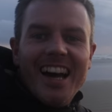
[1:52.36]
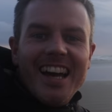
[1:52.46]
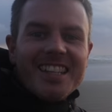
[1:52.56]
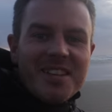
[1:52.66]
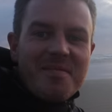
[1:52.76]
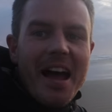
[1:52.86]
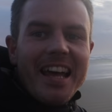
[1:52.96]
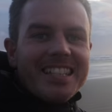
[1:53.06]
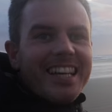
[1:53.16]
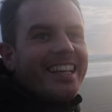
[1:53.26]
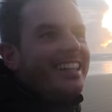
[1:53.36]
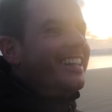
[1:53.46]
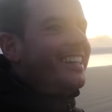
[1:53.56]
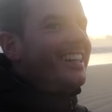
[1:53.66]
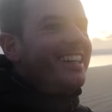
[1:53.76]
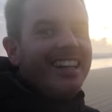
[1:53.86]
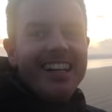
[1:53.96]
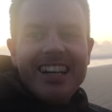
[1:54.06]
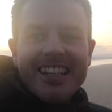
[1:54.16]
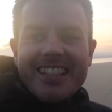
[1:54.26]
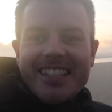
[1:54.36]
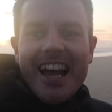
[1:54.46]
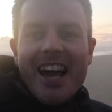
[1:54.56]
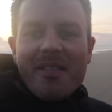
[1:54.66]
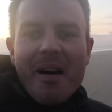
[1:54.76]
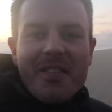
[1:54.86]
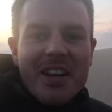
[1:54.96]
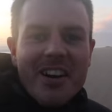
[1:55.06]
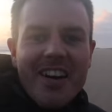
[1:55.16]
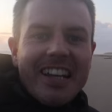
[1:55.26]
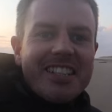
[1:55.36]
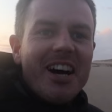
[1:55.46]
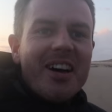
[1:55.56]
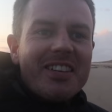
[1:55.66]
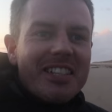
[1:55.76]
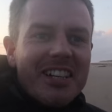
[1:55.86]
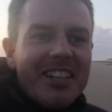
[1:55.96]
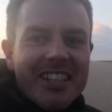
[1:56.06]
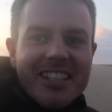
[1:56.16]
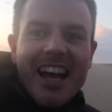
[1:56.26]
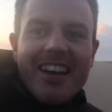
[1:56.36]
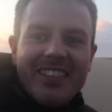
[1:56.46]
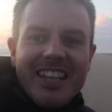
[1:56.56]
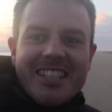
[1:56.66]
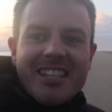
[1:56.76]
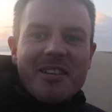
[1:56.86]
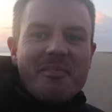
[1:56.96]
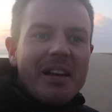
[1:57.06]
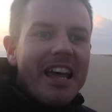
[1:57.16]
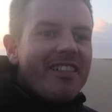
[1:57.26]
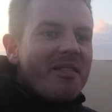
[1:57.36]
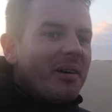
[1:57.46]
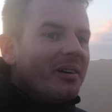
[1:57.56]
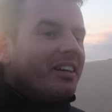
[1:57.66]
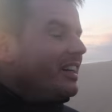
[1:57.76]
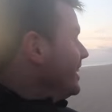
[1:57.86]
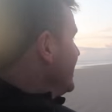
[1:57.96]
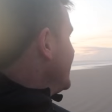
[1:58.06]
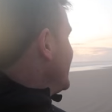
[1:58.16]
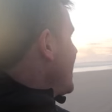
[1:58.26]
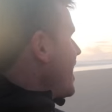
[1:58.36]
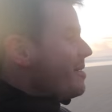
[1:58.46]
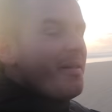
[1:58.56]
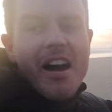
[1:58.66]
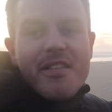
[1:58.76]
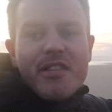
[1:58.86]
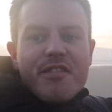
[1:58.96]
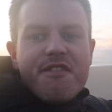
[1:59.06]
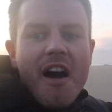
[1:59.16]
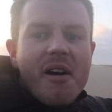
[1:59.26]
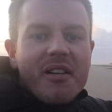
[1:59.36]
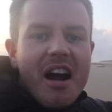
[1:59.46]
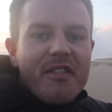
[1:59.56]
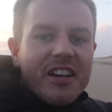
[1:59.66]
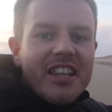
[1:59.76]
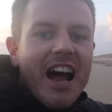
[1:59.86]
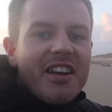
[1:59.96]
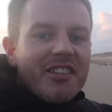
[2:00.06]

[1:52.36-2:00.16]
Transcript: It's amazing! To say I'm having a great time is an understatement. This is unbelievable. I'm not even photographing in that